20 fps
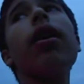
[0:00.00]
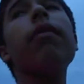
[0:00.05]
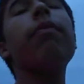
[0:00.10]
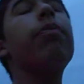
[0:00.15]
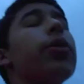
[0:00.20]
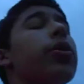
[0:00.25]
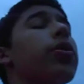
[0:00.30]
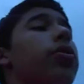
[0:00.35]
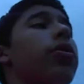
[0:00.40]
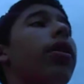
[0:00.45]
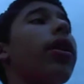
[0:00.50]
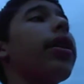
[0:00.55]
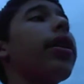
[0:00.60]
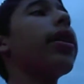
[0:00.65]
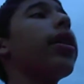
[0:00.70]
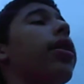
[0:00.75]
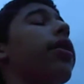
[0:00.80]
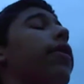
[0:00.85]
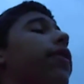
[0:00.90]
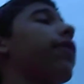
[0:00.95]
I've been trying
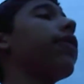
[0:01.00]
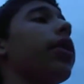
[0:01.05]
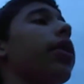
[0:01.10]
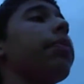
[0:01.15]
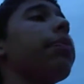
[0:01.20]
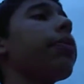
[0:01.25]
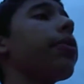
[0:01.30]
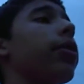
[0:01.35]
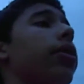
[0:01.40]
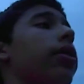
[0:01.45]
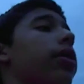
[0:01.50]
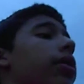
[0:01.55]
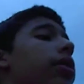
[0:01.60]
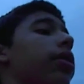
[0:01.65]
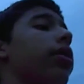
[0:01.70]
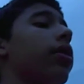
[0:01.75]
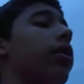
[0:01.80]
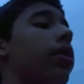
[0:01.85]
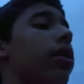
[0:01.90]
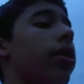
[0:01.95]
to get a flip
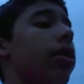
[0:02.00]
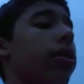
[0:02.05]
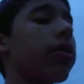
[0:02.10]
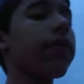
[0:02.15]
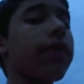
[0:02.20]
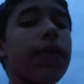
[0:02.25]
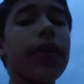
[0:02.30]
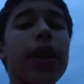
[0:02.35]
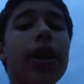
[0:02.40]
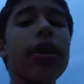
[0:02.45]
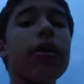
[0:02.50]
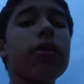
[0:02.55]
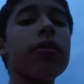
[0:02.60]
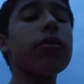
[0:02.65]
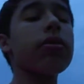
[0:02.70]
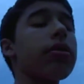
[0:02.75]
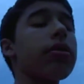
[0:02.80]
video